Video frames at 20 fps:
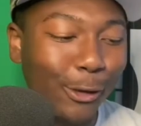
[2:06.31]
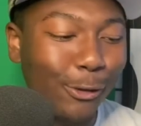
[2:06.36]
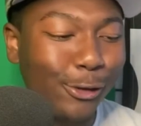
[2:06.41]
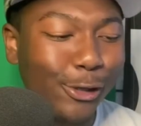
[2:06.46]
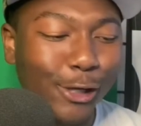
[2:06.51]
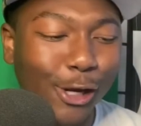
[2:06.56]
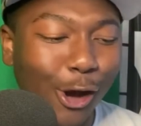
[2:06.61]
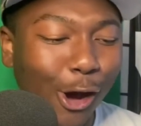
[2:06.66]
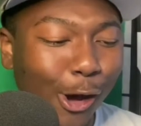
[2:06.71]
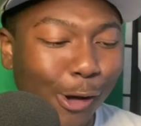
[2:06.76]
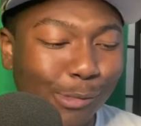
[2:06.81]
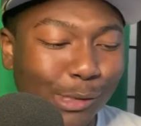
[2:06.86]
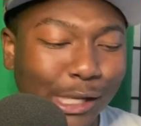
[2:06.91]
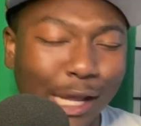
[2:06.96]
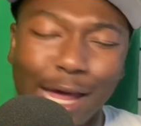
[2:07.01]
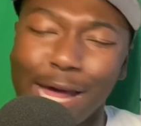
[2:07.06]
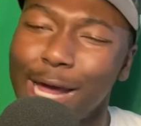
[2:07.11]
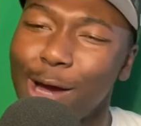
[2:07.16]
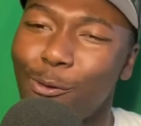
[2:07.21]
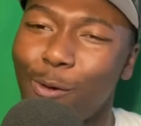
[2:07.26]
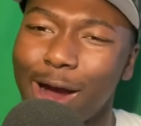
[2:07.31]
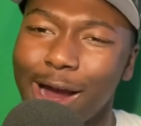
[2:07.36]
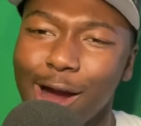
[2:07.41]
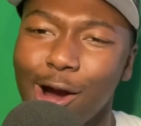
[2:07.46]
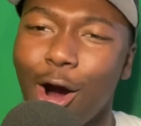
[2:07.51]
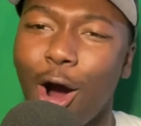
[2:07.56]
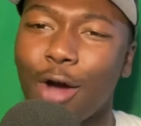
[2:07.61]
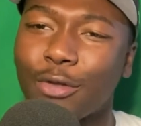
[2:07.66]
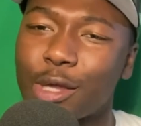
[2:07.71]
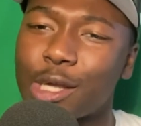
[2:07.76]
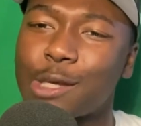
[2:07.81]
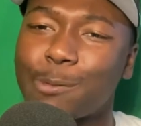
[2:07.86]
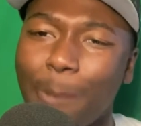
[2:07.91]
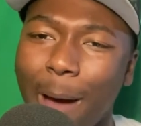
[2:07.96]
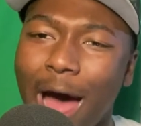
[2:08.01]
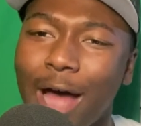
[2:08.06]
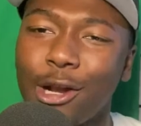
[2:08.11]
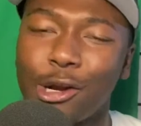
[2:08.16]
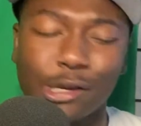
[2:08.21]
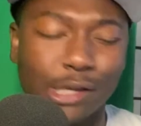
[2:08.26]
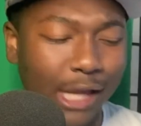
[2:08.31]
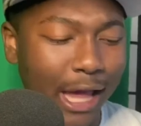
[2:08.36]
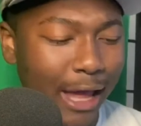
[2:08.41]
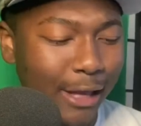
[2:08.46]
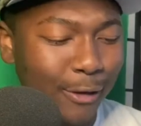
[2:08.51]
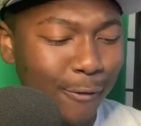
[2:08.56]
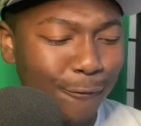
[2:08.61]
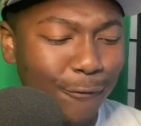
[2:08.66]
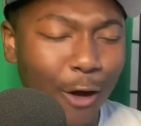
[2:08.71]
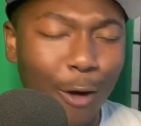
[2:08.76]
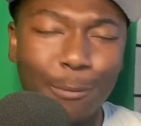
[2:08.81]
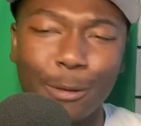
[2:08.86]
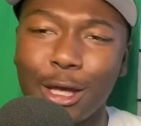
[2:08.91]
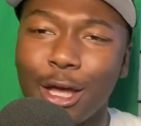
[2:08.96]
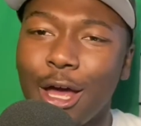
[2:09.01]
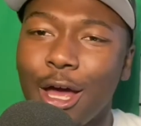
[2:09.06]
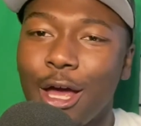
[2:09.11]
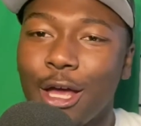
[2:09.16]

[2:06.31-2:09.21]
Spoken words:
You know what I'm saying? Where are the spotters at? You feel me?